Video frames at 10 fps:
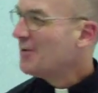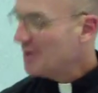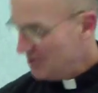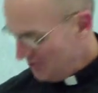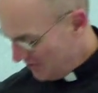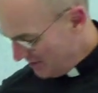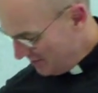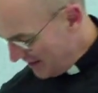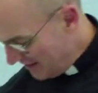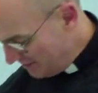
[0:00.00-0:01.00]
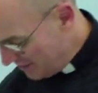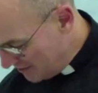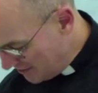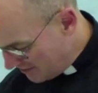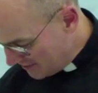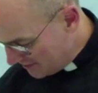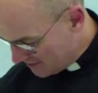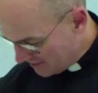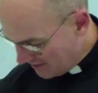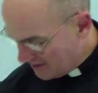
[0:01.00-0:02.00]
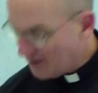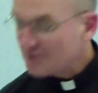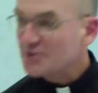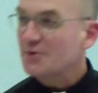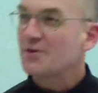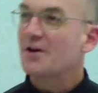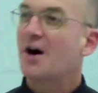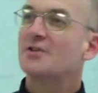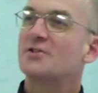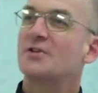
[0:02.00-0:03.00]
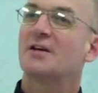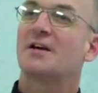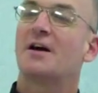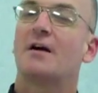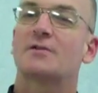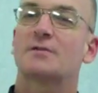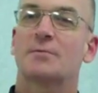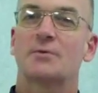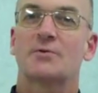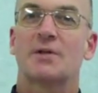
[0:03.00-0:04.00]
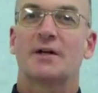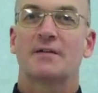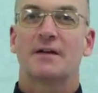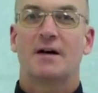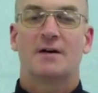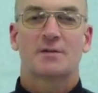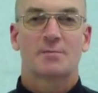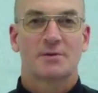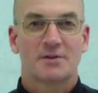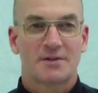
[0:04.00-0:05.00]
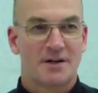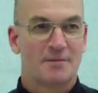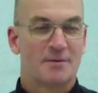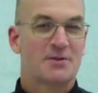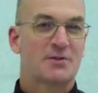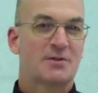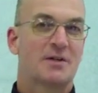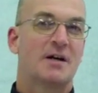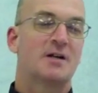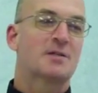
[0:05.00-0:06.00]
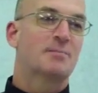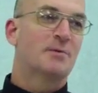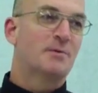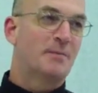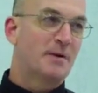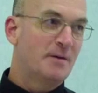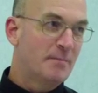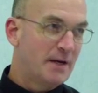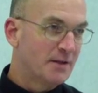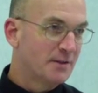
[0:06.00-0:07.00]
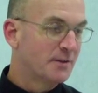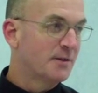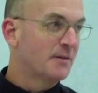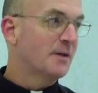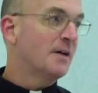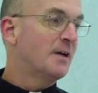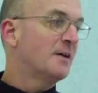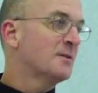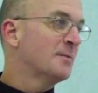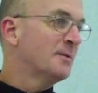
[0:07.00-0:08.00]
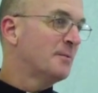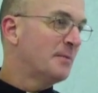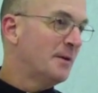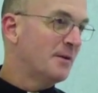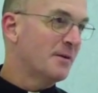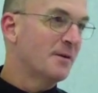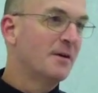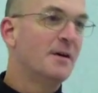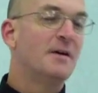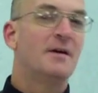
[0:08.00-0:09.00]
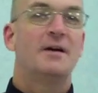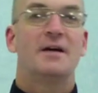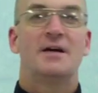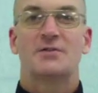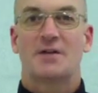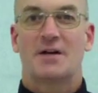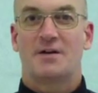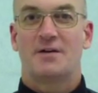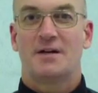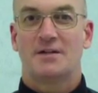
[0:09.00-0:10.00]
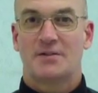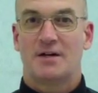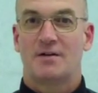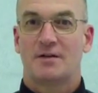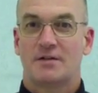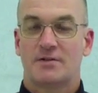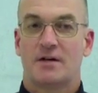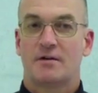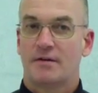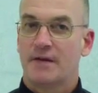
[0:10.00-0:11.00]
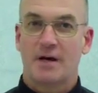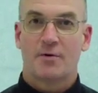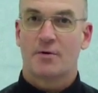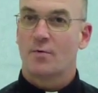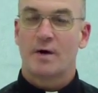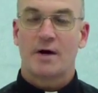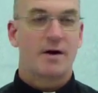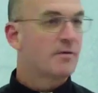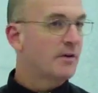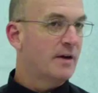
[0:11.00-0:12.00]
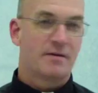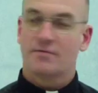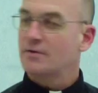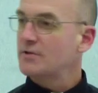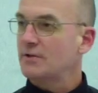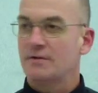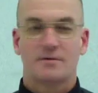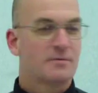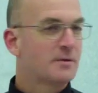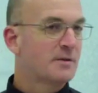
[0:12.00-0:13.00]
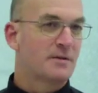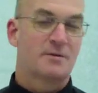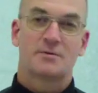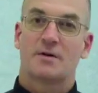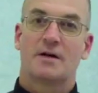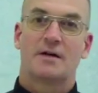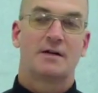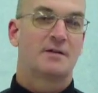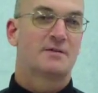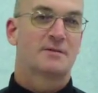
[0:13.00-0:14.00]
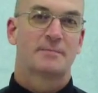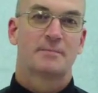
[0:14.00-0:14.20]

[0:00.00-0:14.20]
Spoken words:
what you sometimes hear is the lost or Gnostic Gospels, like the Gospel of Thomas, and the Gospel of Mary Magdalene, and the Gospel of Peter, etc., etc., etc. They were aware of every single one of those writings.